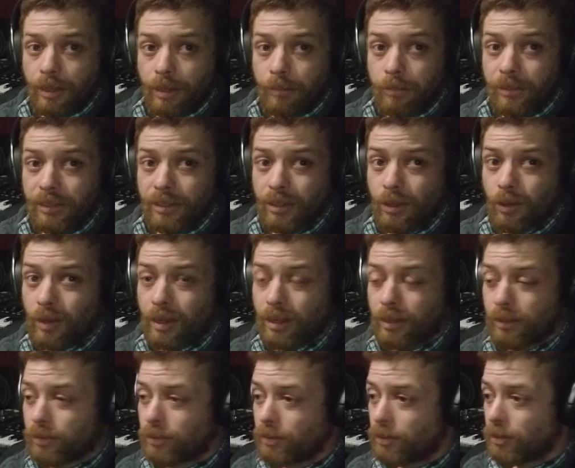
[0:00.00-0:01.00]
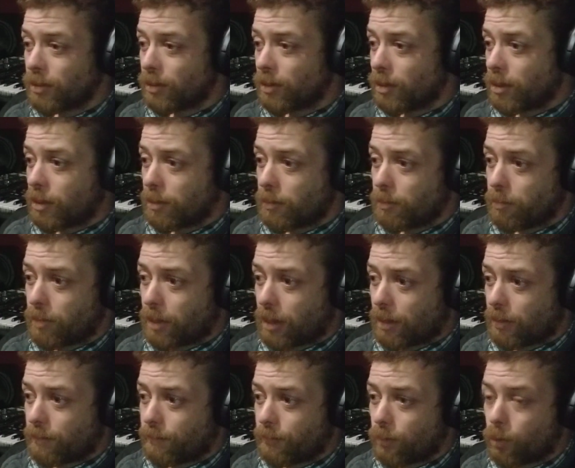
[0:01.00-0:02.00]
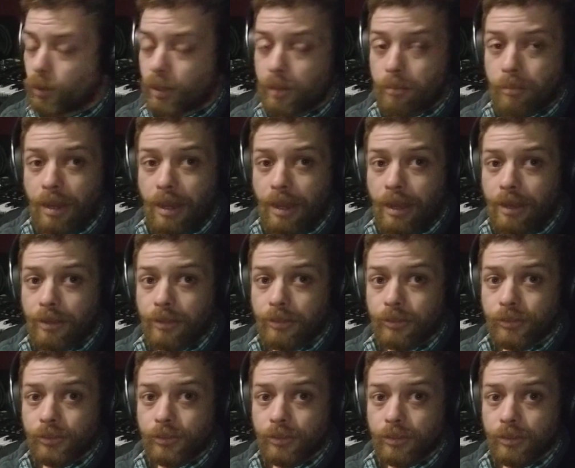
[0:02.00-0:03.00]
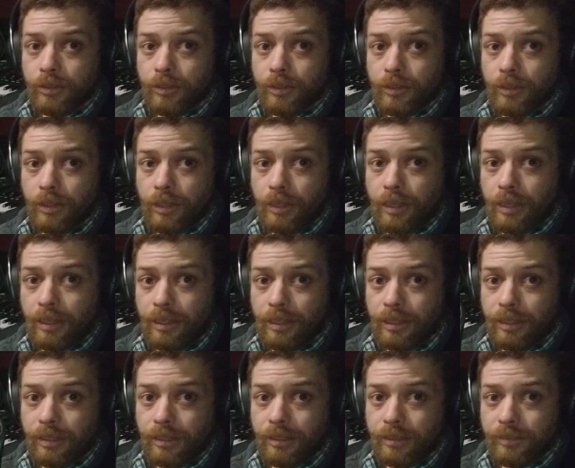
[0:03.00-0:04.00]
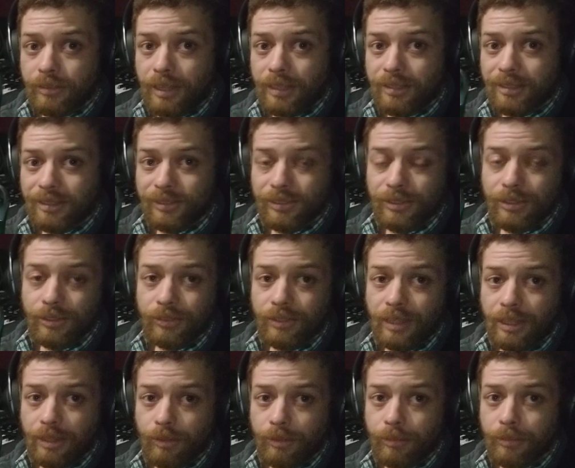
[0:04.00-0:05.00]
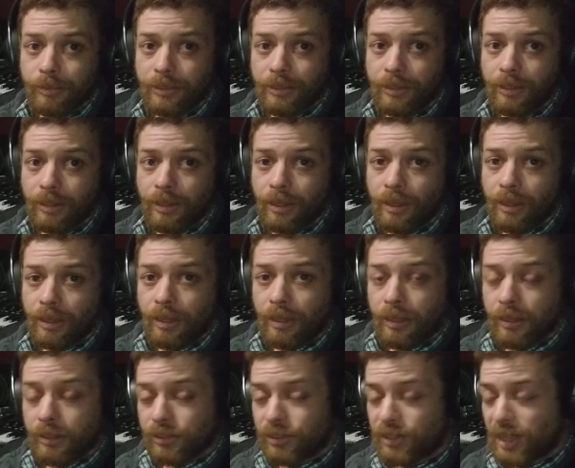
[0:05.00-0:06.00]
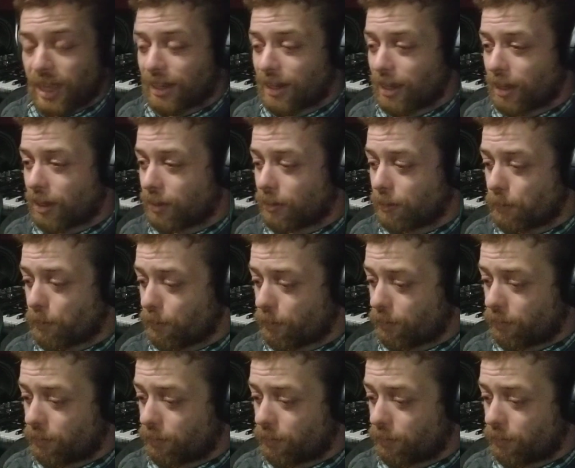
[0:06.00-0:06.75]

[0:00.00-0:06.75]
I'm going to go out about 40 miles and take this little thing with me, stand out